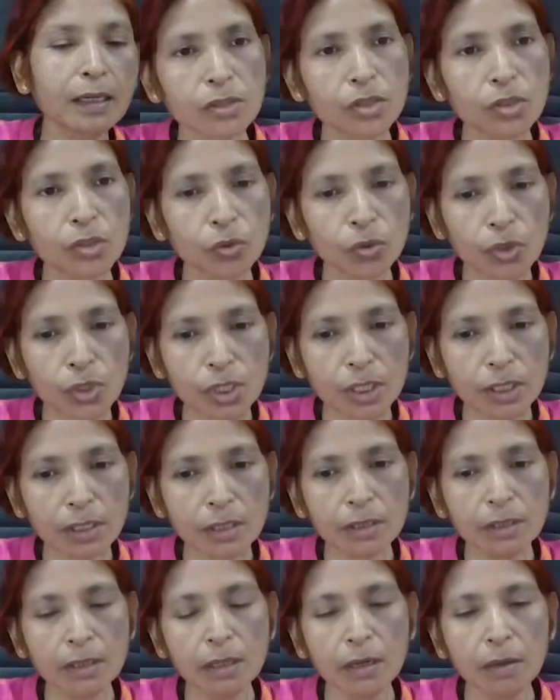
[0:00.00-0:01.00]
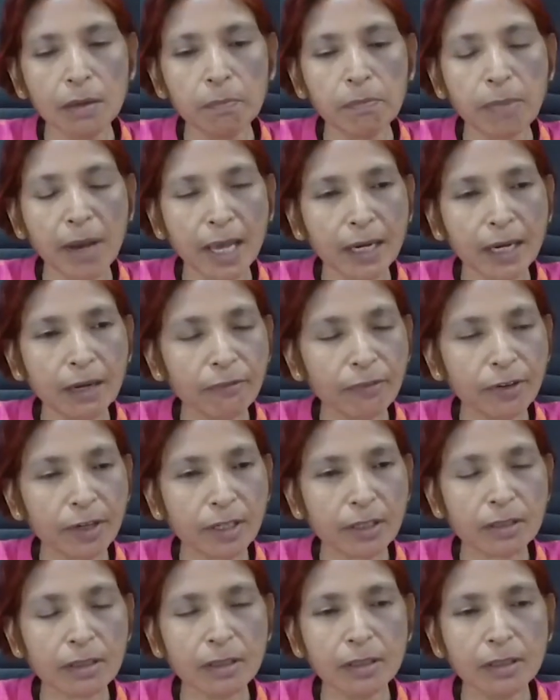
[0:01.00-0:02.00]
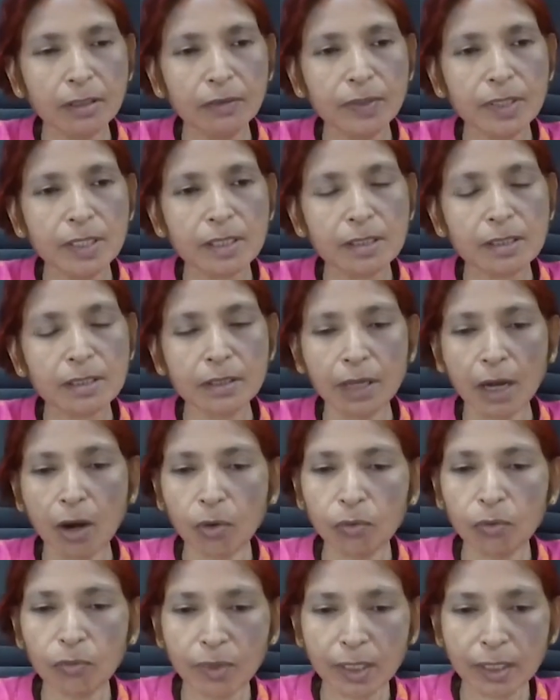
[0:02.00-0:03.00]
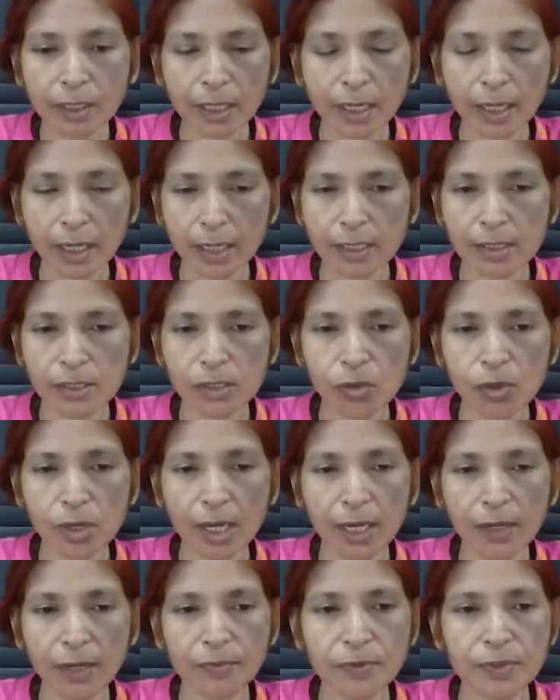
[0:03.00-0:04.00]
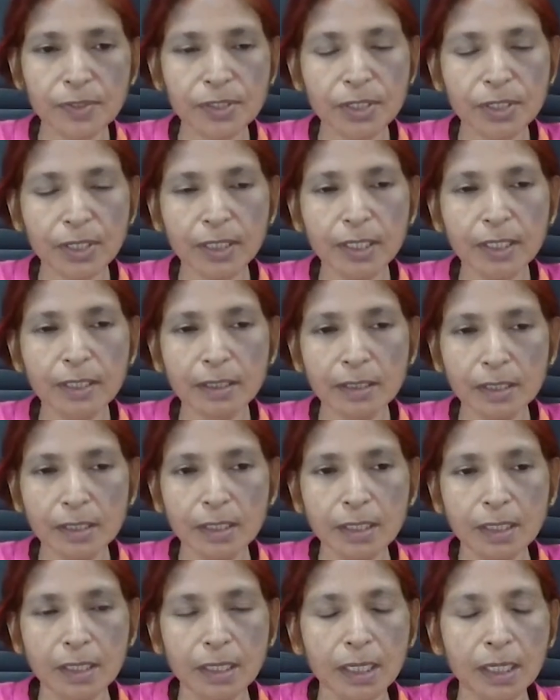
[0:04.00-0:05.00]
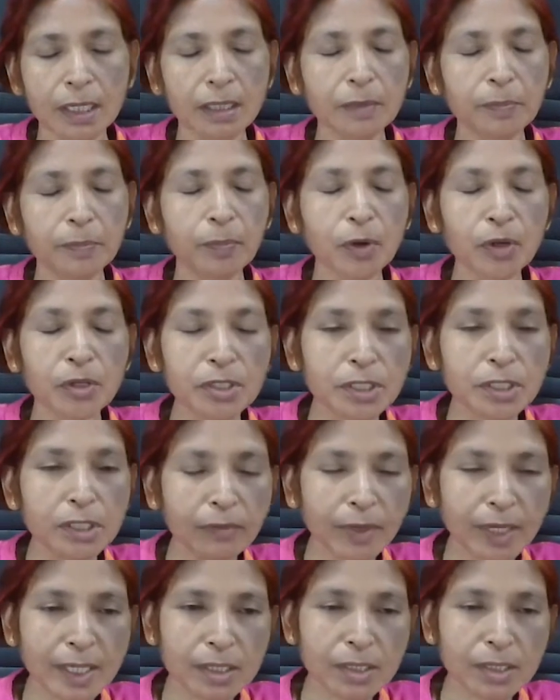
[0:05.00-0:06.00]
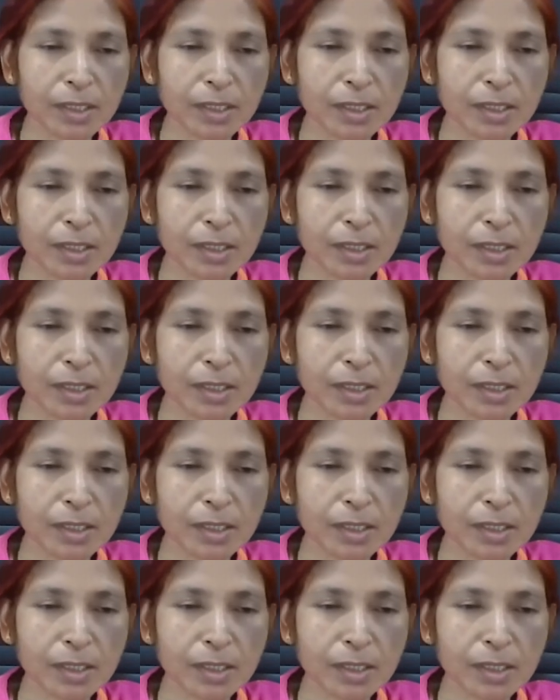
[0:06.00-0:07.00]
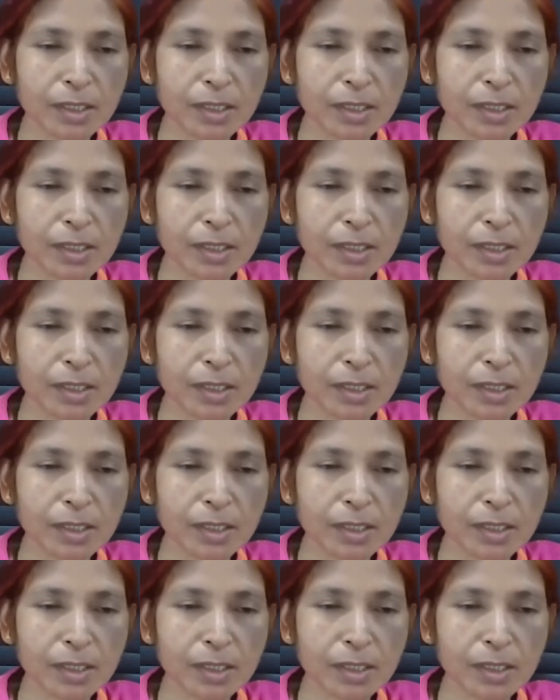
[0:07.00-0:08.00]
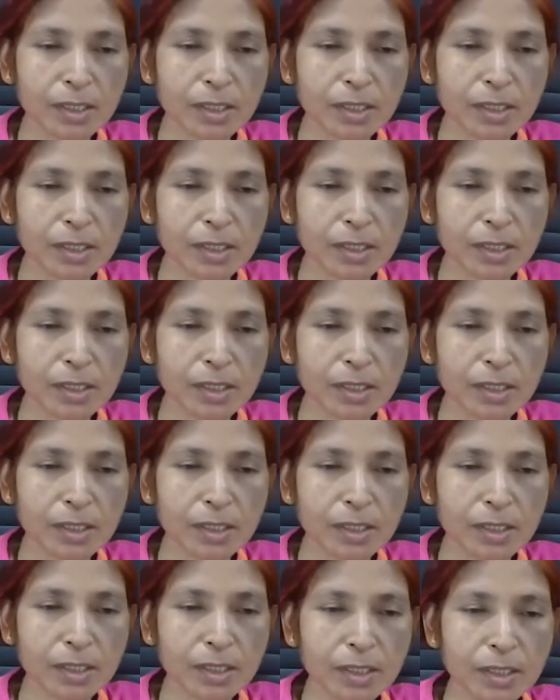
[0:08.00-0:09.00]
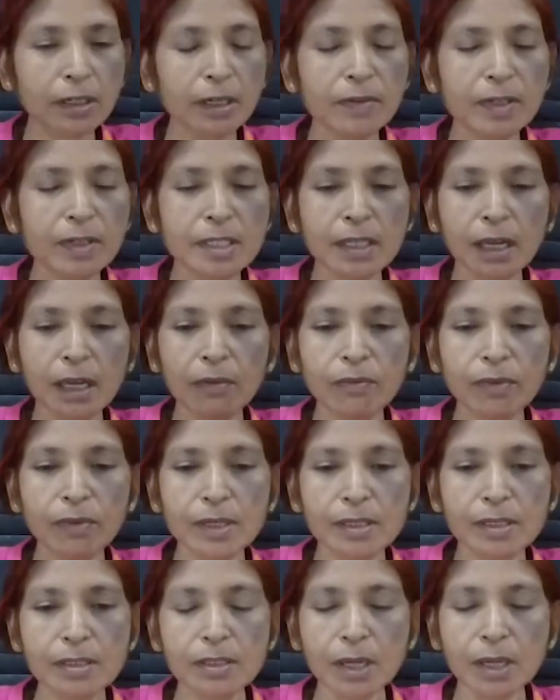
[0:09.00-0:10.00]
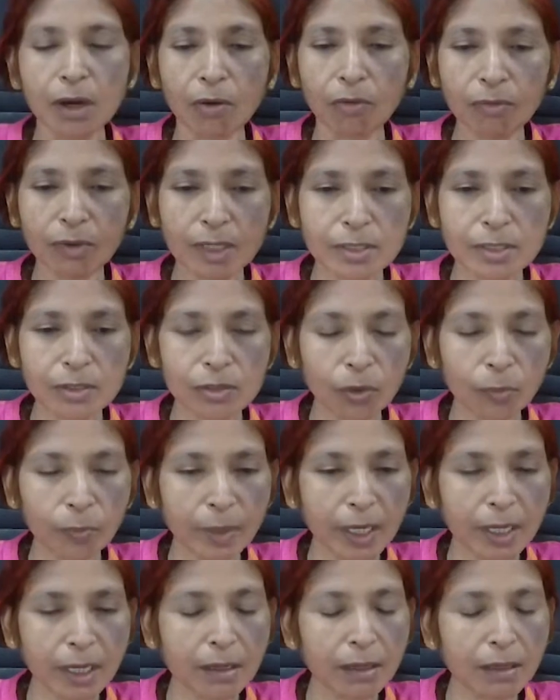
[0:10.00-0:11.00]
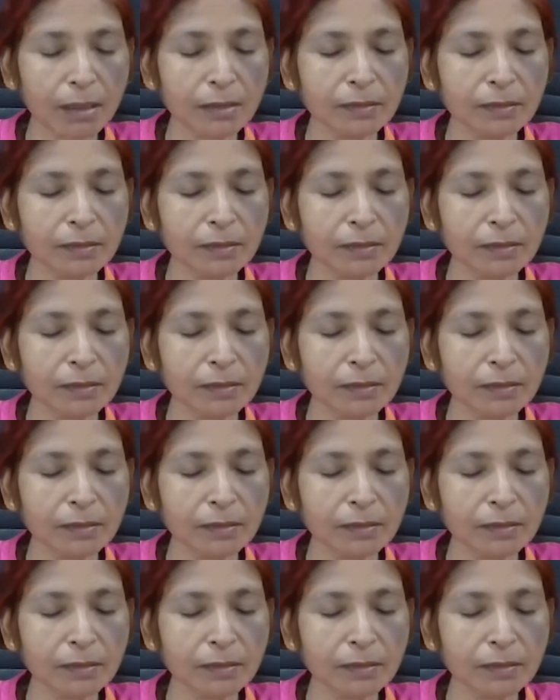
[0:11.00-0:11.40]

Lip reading: social benefit curve is downward, as you have studied in positive externality diagram, that benefit curve is always downward sloping curve